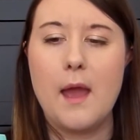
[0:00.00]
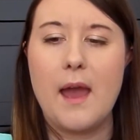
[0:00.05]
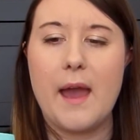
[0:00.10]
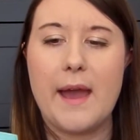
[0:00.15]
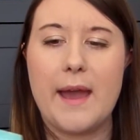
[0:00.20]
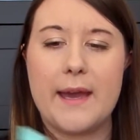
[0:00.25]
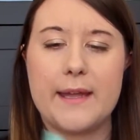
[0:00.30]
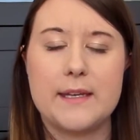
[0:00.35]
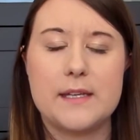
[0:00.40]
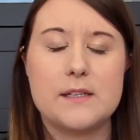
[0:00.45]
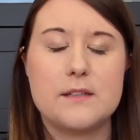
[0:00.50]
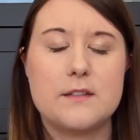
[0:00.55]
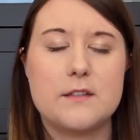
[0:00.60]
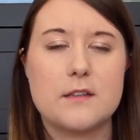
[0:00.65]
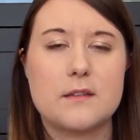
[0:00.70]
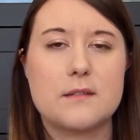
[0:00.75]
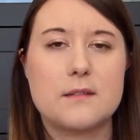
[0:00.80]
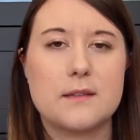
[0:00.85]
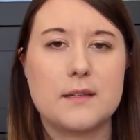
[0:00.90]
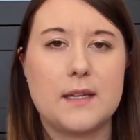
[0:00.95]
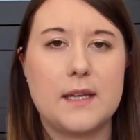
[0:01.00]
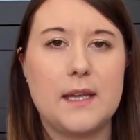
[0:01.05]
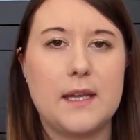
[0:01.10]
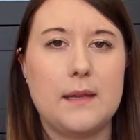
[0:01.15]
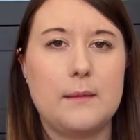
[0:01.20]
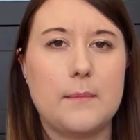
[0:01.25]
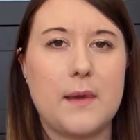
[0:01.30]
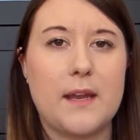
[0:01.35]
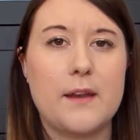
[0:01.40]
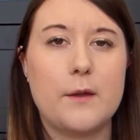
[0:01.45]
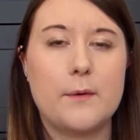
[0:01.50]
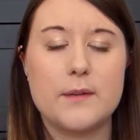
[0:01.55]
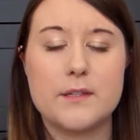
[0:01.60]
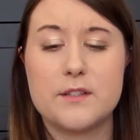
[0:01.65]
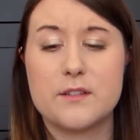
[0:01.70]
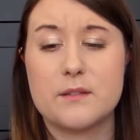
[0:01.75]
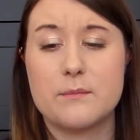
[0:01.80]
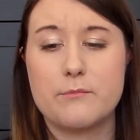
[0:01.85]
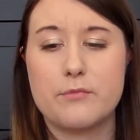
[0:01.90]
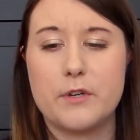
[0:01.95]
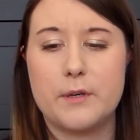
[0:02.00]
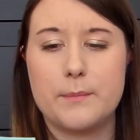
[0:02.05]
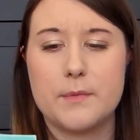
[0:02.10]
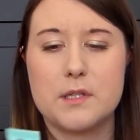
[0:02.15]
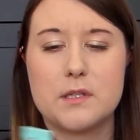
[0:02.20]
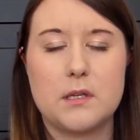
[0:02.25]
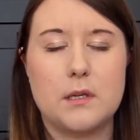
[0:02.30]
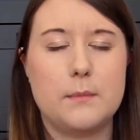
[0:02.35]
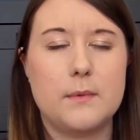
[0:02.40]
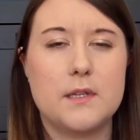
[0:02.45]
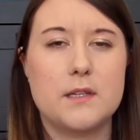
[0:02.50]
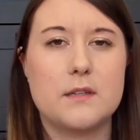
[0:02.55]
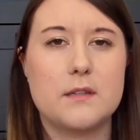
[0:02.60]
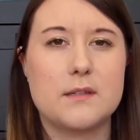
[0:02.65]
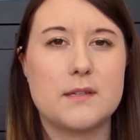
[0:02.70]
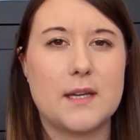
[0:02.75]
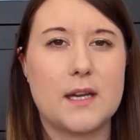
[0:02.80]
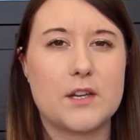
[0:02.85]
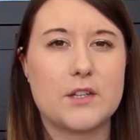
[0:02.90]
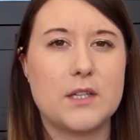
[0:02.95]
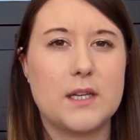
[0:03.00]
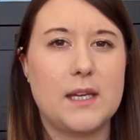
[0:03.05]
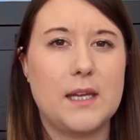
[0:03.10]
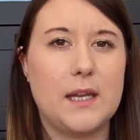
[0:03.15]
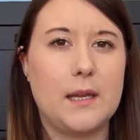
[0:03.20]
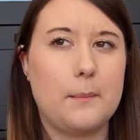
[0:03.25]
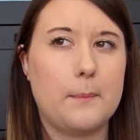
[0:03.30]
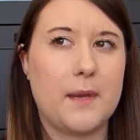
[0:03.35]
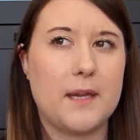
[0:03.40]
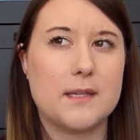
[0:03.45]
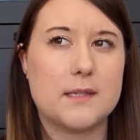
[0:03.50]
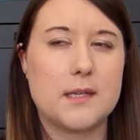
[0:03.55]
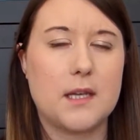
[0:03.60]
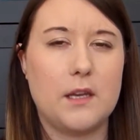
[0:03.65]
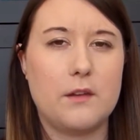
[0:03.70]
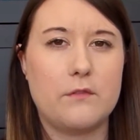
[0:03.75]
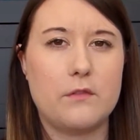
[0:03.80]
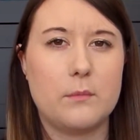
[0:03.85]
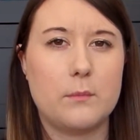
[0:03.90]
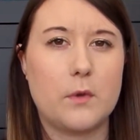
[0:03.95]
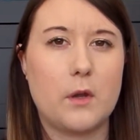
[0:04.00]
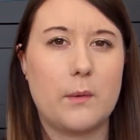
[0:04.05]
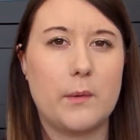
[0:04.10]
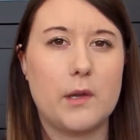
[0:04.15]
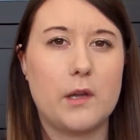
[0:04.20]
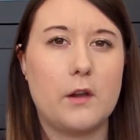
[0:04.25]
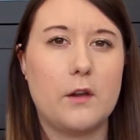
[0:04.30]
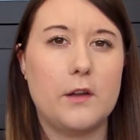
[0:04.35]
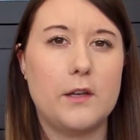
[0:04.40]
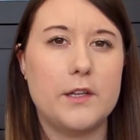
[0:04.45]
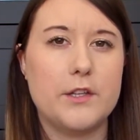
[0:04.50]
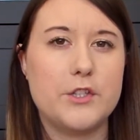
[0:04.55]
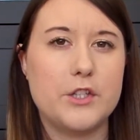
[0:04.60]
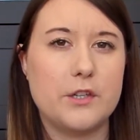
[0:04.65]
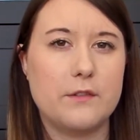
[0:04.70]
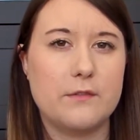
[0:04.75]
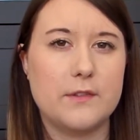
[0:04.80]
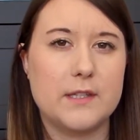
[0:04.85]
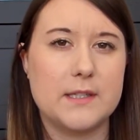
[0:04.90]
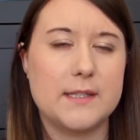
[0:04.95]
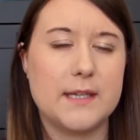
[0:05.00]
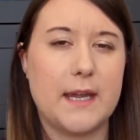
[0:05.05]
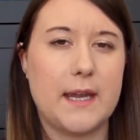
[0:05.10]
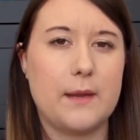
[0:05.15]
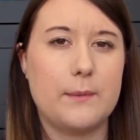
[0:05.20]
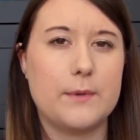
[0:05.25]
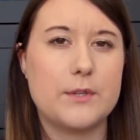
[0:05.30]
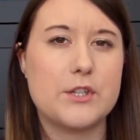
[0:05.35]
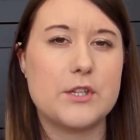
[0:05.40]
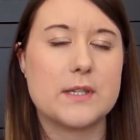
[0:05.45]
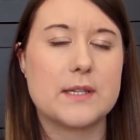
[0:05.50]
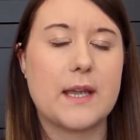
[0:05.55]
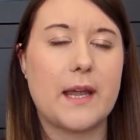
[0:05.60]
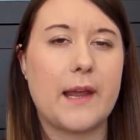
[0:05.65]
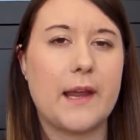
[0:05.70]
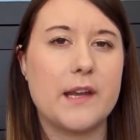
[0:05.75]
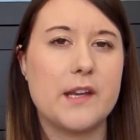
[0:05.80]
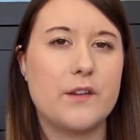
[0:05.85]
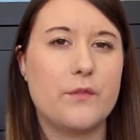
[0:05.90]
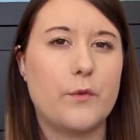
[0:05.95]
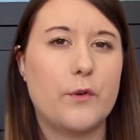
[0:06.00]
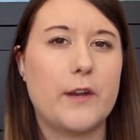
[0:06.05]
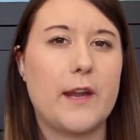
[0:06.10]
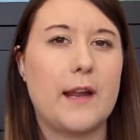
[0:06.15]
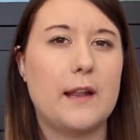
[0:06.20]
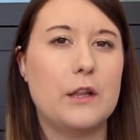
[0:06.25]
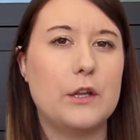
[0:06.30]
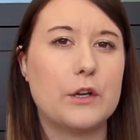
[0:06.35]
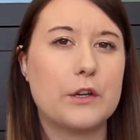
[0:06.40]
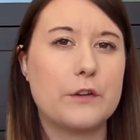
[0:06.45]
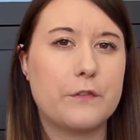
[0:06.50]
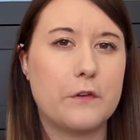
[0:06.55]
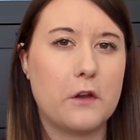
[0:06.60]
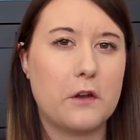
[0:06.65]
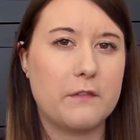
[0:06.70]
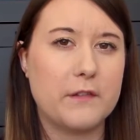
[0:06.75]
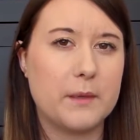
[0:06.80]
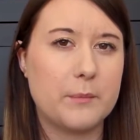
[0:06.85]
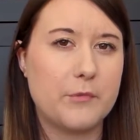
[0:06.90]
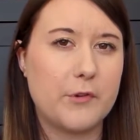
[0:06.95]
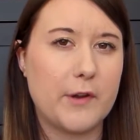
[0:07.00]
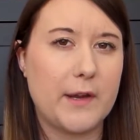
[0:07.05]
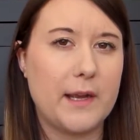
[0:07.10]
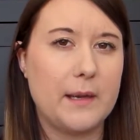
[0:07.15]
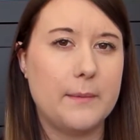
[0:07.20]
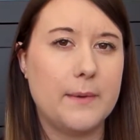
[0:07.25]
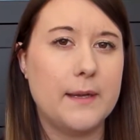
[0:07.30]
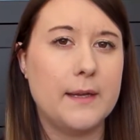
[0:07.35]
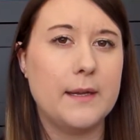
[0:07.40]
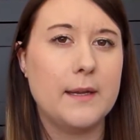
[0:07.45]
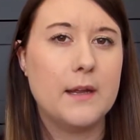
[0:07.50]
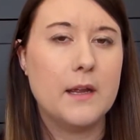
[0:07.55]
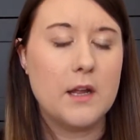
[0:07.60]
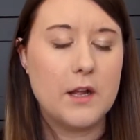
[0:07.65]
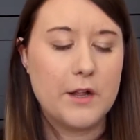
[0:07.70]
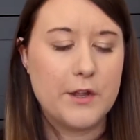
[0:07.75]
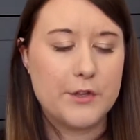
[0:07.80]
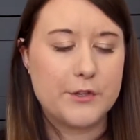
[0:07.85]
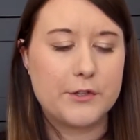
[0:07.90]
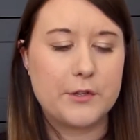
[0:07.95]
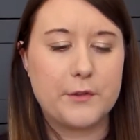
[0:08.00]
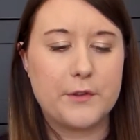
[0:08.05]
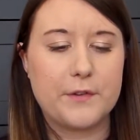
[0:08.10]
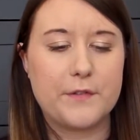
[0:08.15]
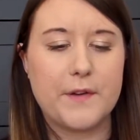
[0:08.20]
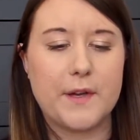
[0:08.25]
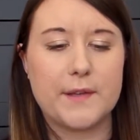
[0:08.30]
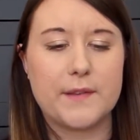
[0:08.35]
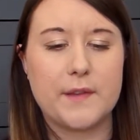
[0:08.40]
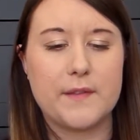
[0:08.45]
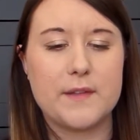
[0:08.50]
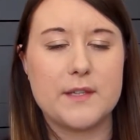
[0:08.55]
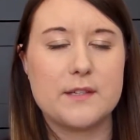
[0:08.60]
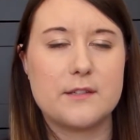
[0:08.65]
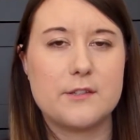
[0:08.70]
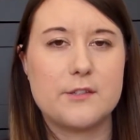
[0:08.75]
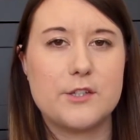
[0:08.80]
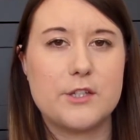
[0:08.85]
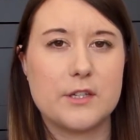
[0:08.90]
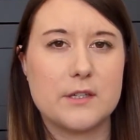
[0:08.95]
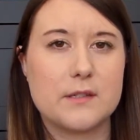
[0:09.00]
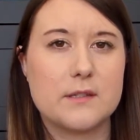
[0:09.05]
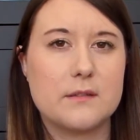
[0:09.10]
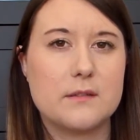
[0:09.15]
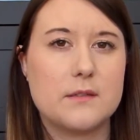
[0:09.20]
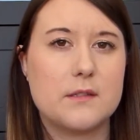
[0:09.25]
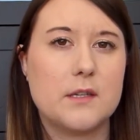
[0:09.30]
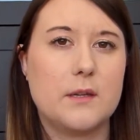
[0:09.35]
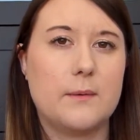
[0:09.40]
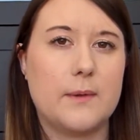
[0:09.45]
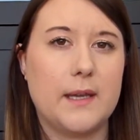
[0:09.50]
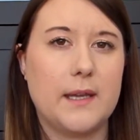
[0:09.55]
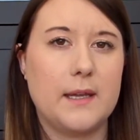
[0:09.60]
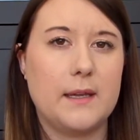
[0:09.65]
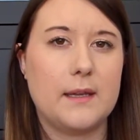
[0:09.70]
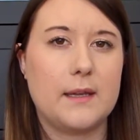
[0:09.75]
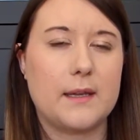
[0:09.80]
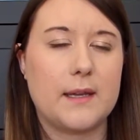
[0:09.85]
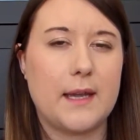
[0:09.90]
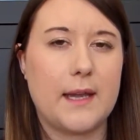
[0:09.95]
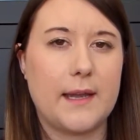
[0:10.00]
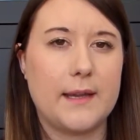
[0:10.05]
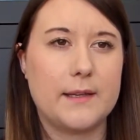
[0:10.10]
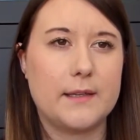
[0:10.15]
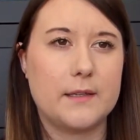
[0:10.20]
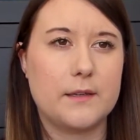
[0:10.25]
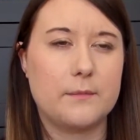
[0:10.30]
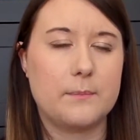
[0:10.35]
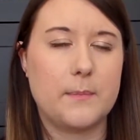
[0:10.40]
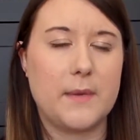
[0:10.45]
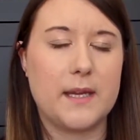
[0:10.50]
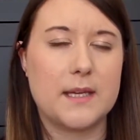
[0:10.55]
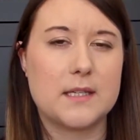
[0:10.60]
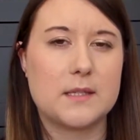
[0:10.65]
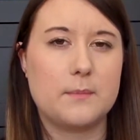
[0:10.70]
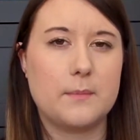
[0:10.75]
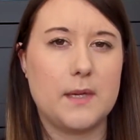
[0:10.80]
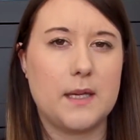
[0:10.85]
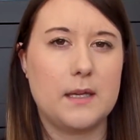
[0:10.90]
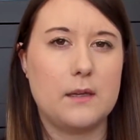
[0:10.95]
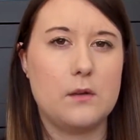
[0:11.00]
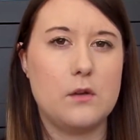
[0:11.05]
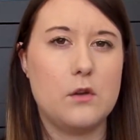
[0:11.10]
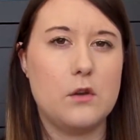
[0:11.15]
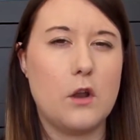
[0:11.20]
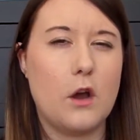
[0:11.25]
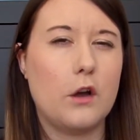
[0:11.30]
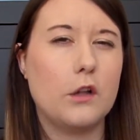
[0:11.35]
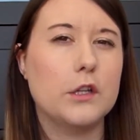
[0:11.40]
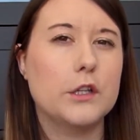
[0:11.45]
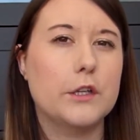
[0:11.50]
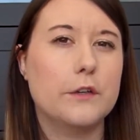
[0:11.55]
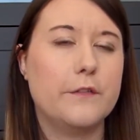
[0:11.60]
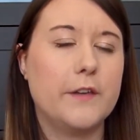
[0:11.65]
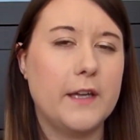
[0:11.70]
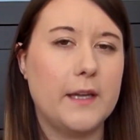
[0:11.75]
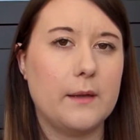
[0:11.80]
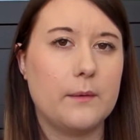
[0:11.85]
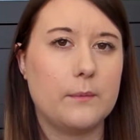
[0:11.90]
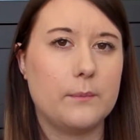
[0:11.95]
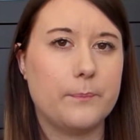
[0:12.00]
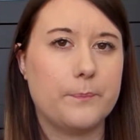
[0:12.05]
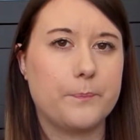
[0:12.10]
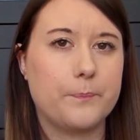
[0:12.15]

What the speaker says: And it doesn't keep, I know it doesn't promise to, but it doesn't actually keep my skin from going oily during the day, which is kind of what I look for in a primer. So the fact that this doesn't do it kind of makes me not love it.